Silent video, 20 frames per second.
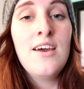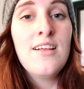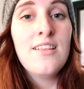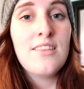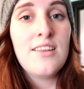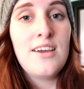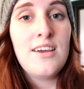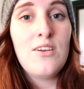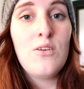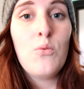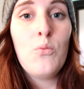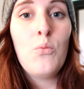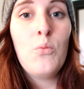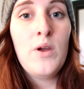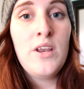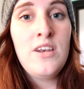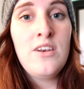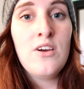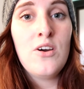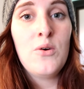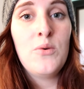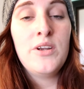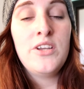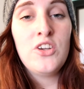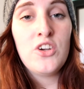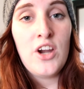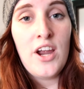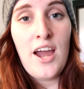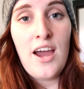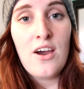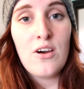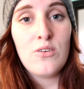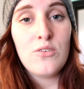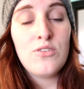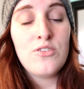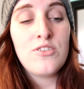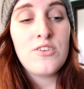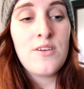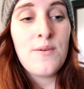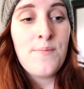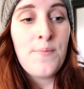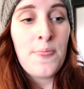lit window in your house.